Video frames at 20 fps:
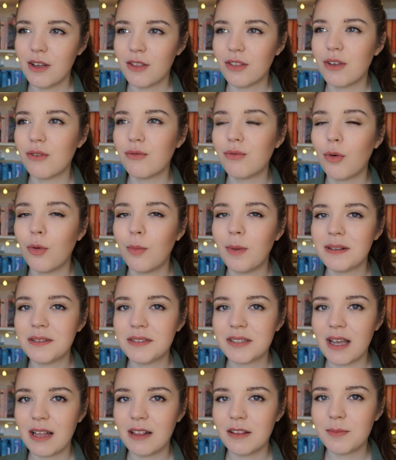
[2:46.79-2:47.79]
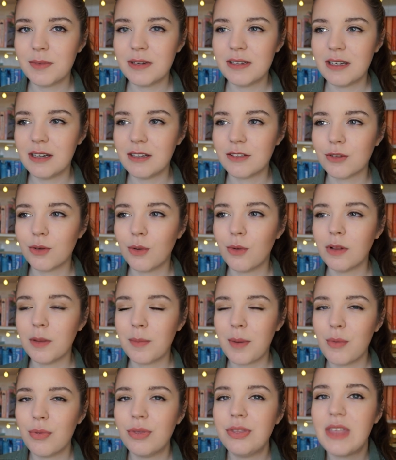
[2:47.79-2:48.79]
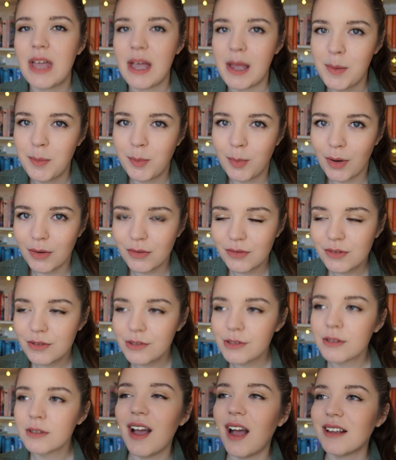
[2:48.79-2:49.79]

the romance element, and it's all about their bond.